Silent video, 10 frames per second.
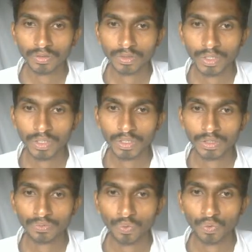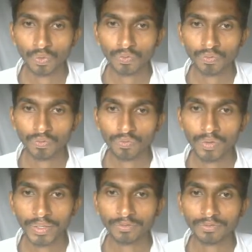3 4
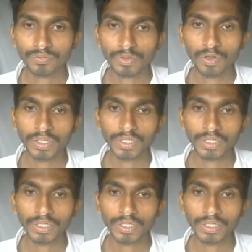5, not